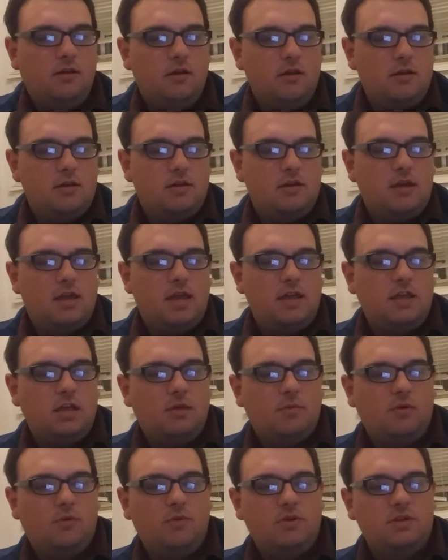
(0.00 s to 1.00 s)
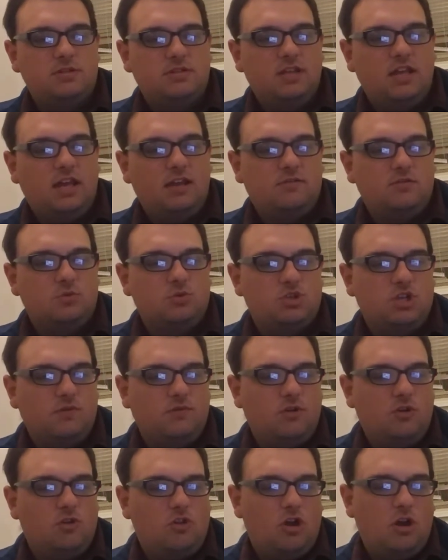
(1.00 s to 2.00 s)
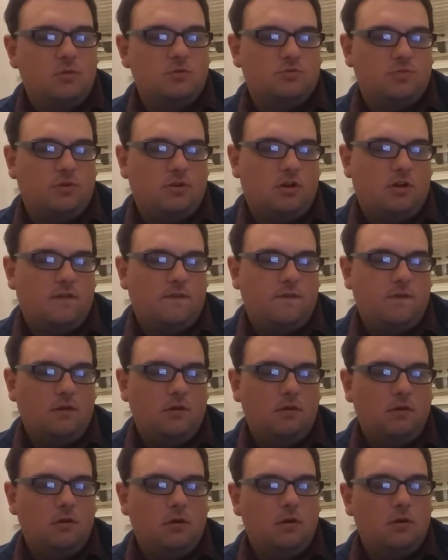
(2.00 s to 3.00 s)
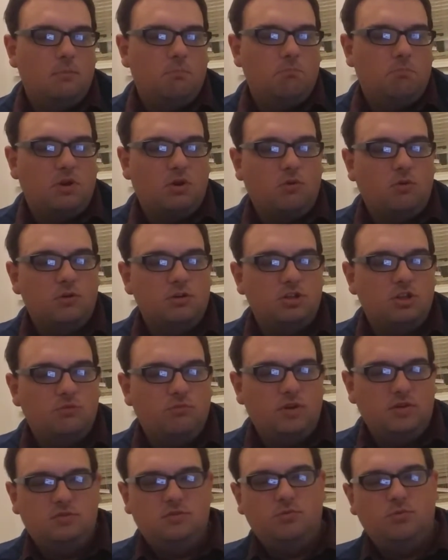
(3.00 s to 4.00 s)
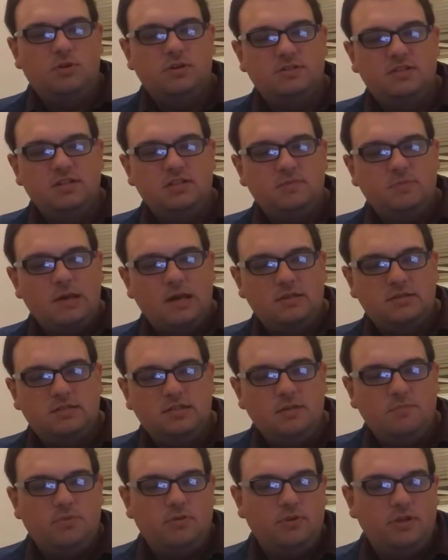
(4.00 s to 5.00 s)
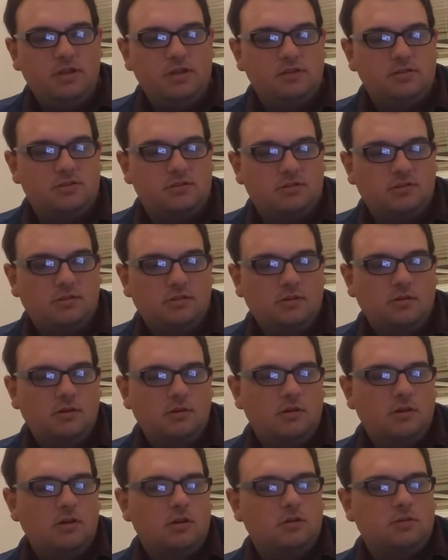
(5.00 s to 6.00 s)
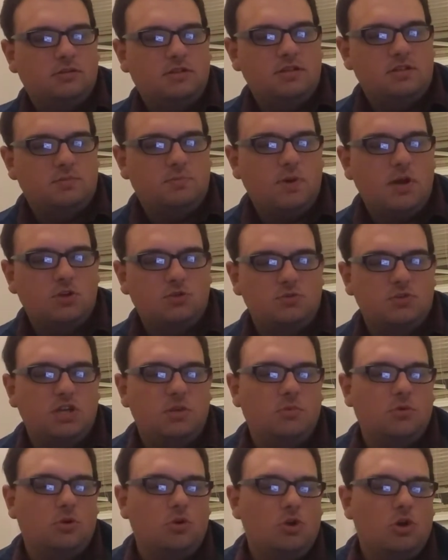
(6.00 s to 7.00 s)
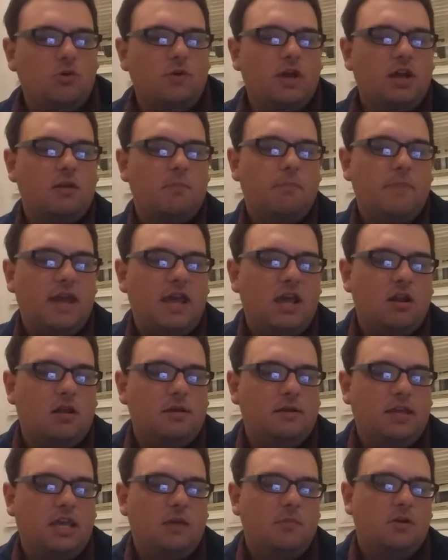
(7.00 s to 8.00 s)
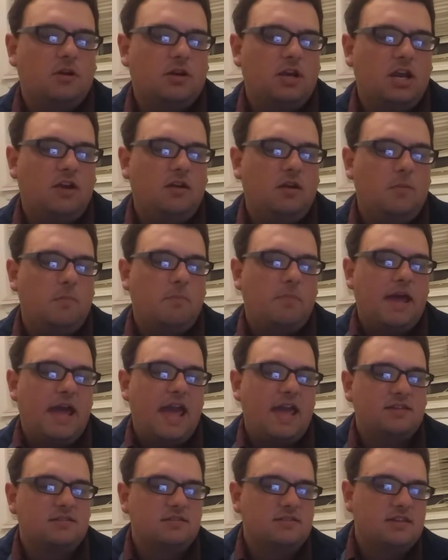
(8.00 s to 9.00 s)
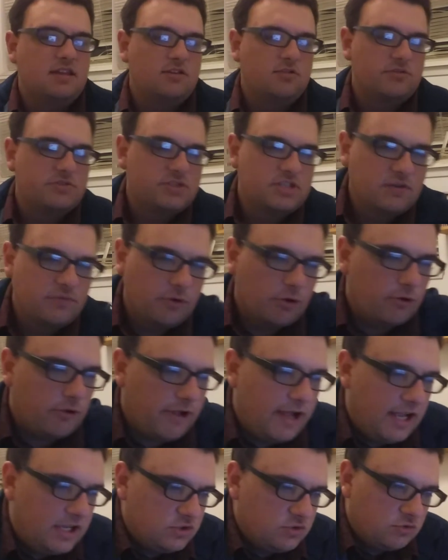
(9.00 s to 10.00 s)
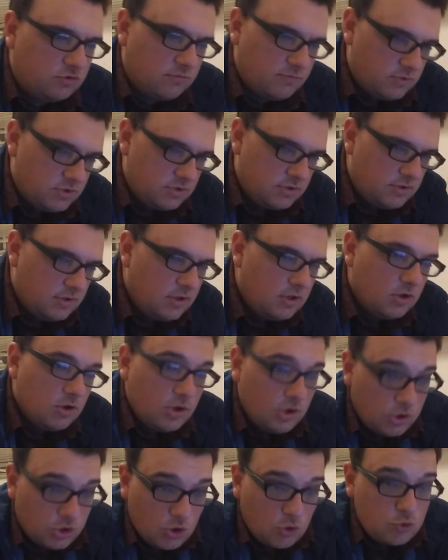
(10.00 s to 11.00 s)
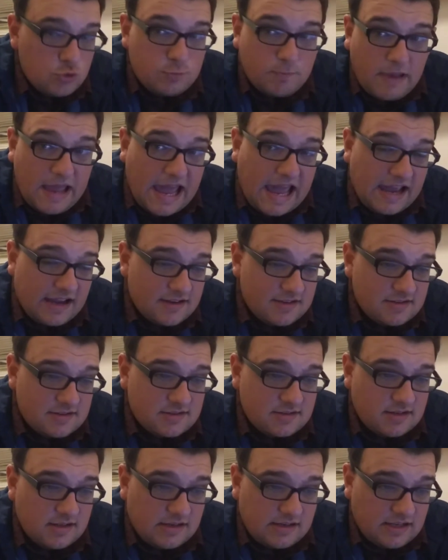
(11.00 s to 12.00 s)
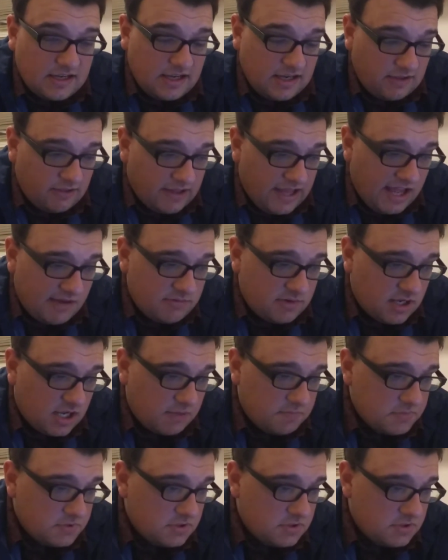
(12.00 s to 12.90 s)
a.m. on Wednesday after several alarms went off. But according to the arrest report, CCPISD police dispatch was able to locate a man on camera carrying bags as he entered several classrooms. Those bags contained laptops.